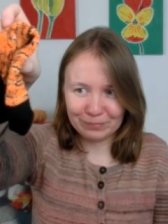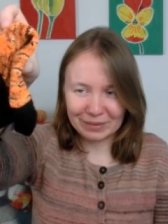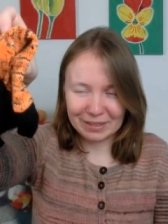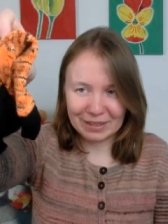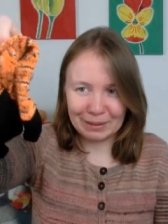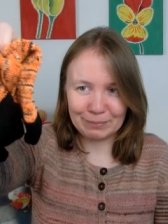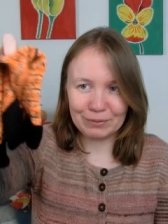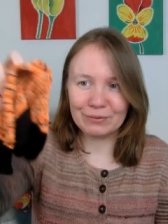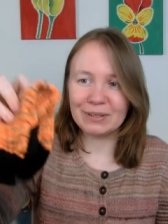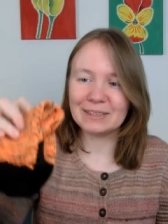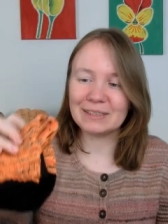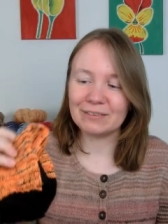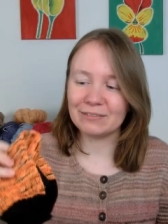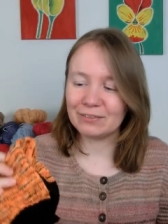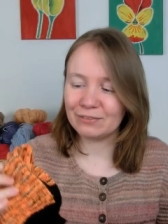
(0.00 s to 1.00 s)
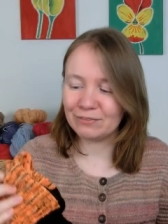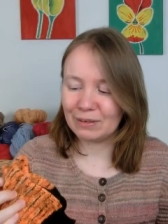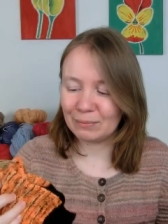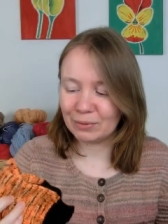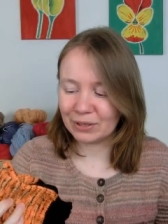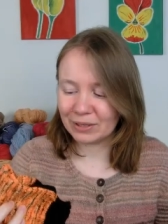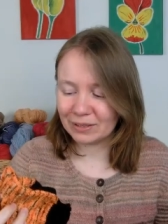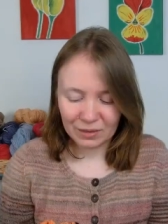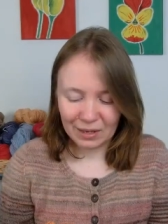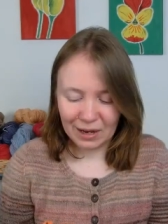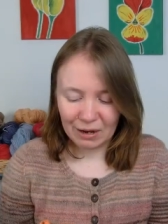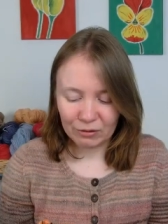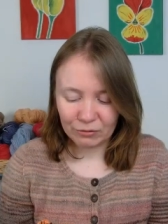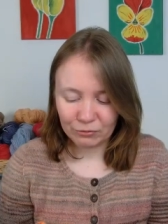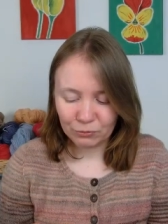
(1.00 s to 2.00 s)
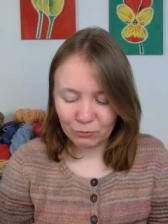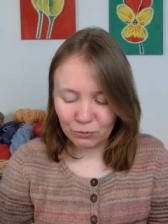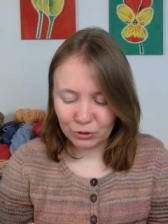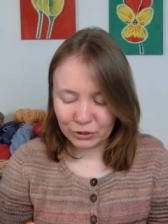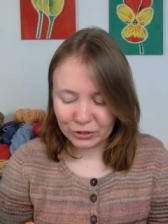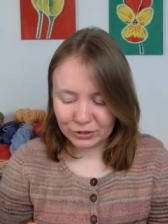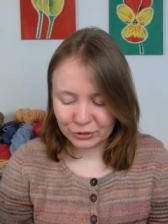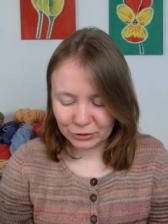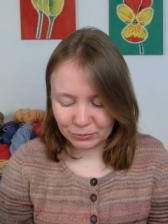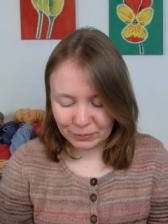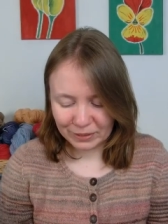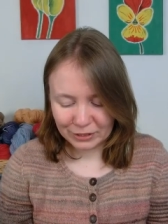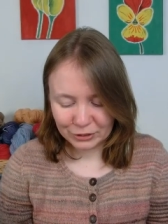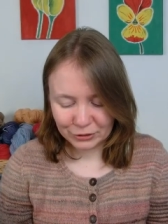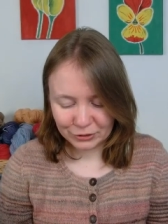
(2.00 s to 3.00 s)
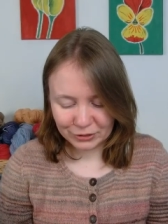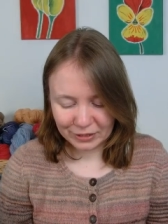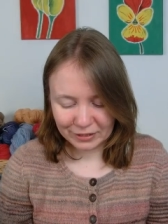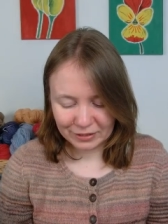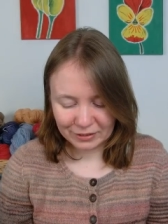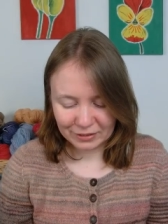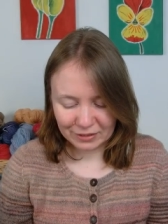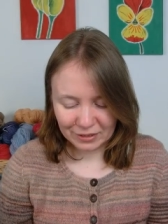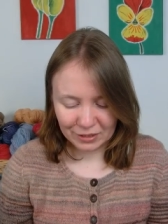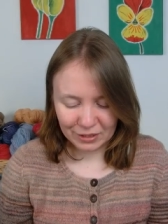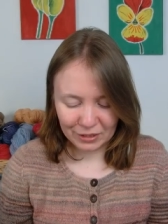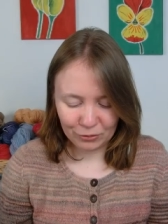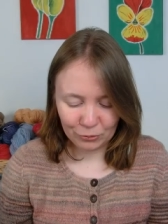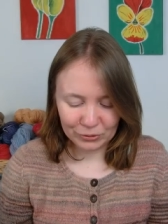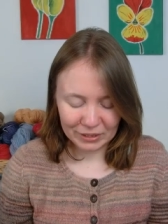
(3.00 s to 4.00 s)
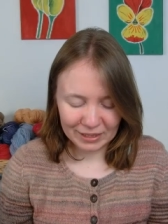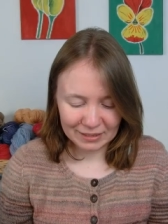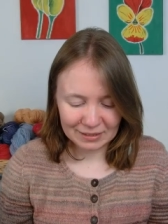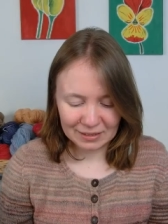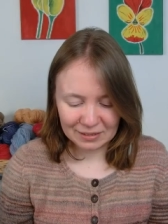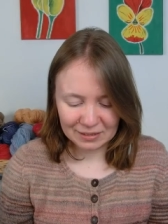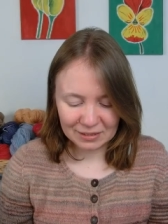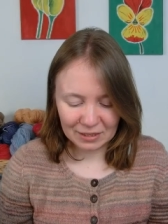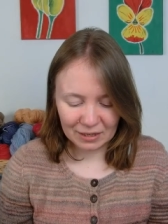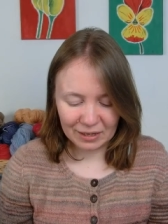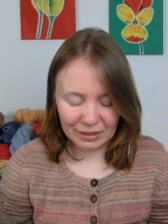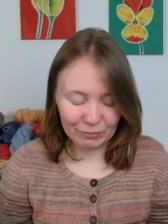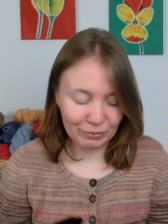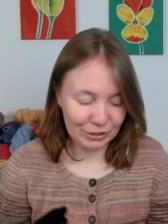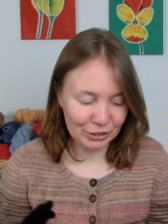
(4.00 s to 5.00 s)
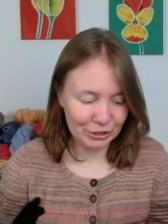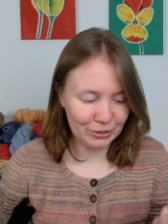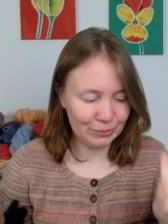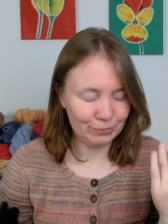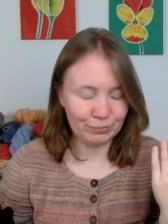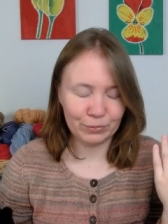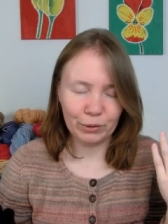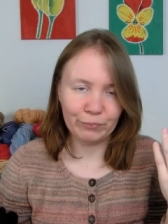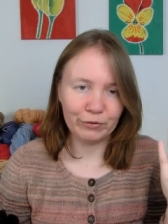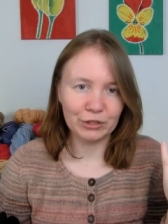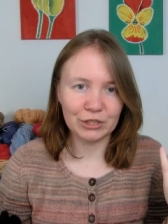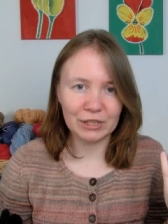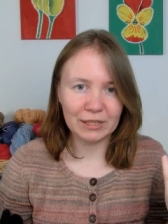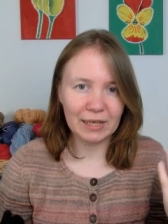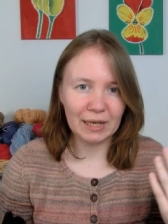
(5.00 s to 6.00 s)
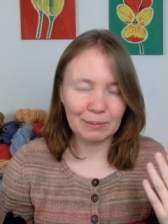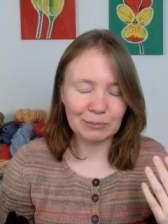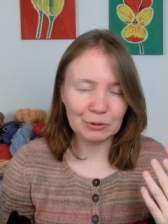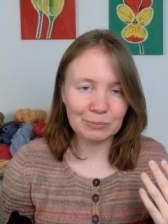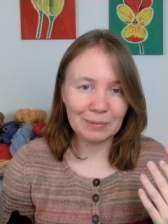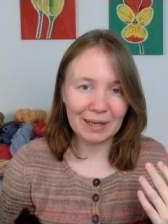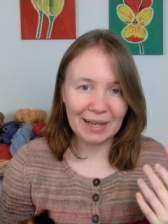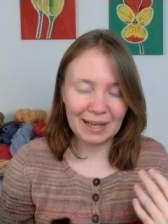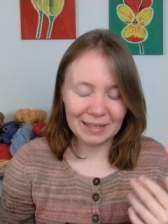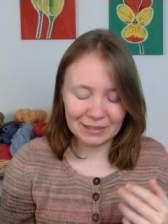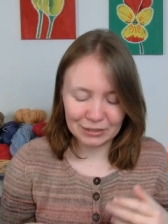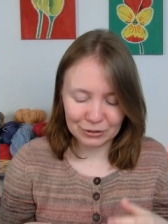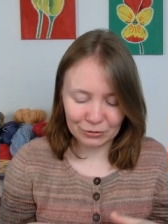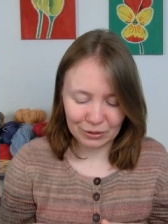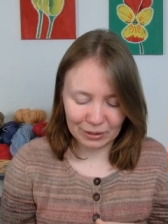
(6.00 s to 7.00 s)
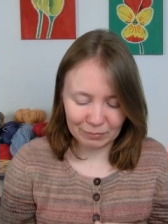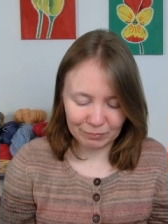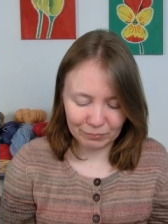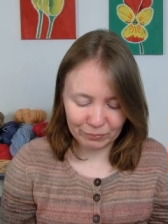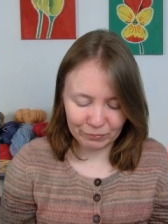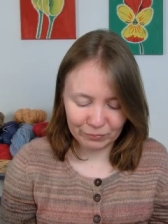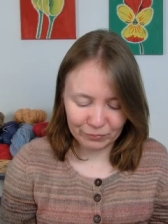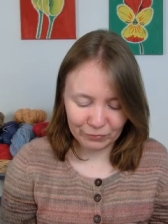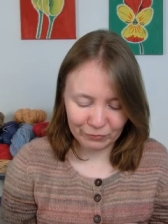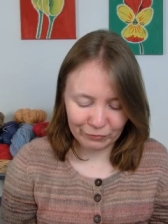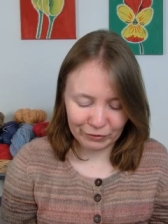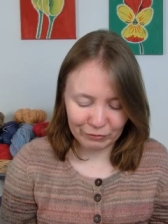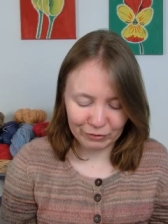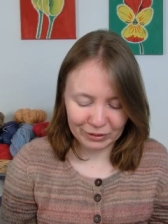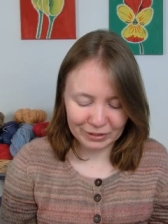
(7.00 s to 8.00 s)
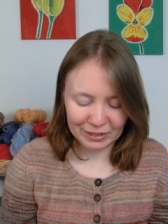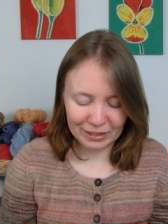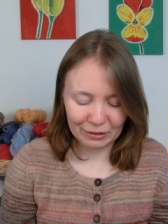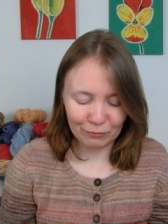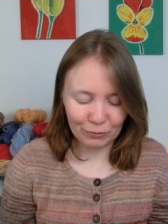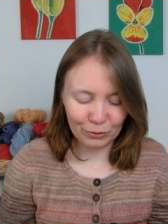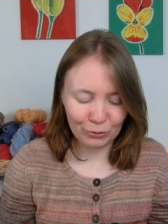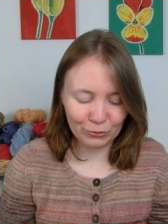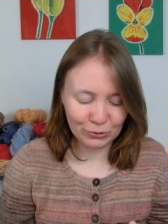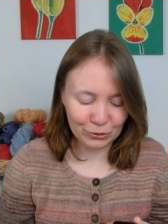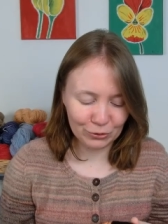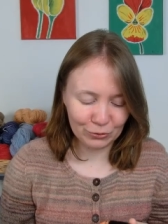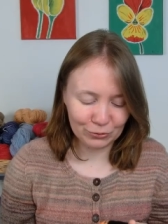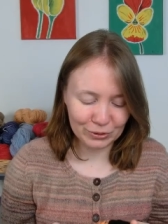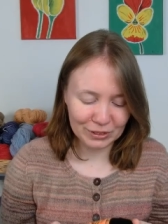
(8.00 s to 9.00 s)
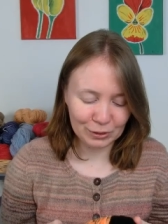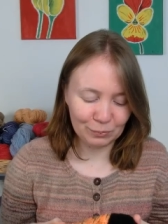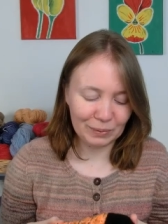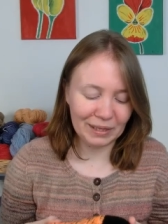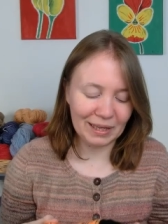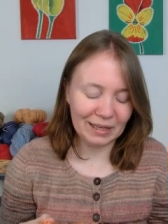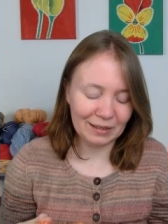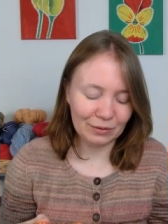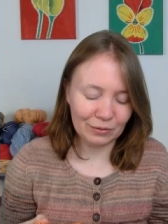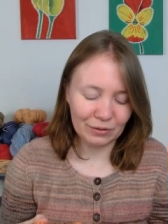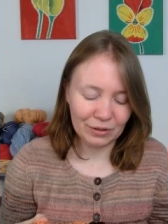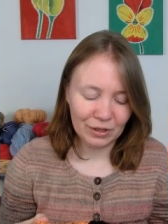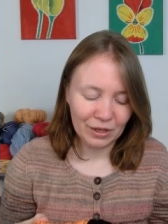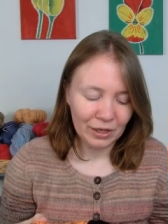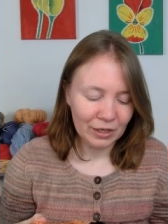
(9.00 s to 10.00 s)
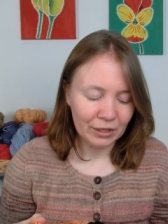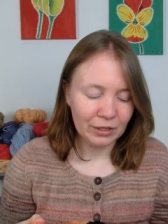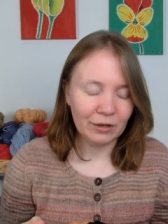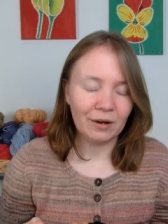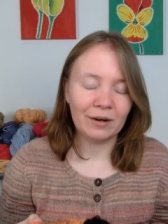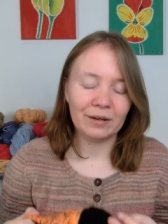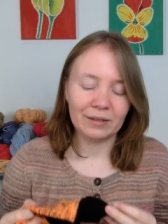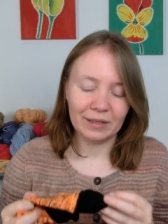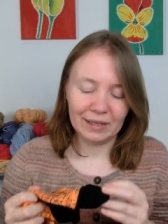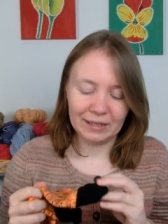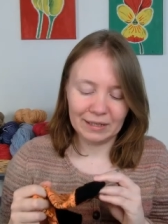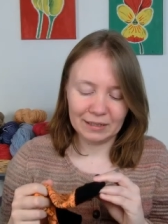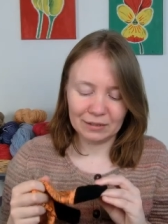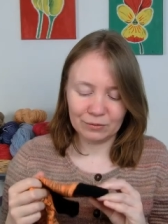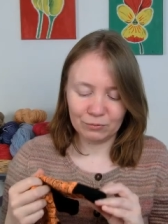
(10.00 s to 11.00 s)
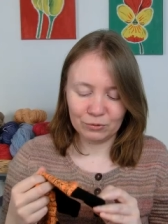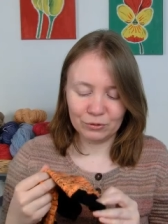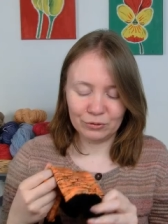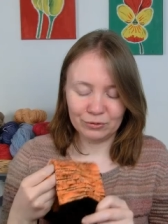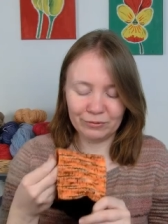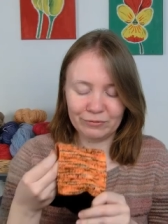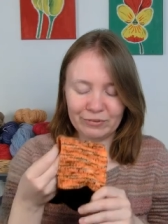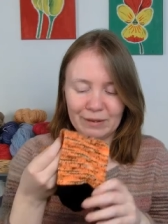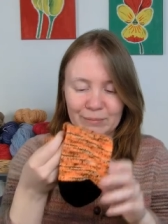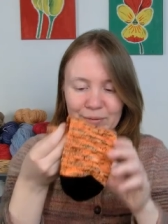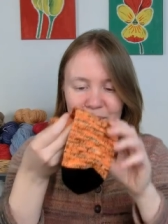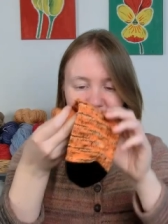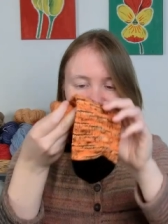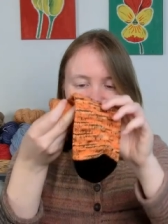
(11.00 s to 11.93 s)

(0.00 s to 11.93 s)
keep the rest of the fabric out of the water to make sure that uh, all the excess dye, which obviously came to my hand, so I'm fearing that it will also still be in the yarn and in the wool fabric,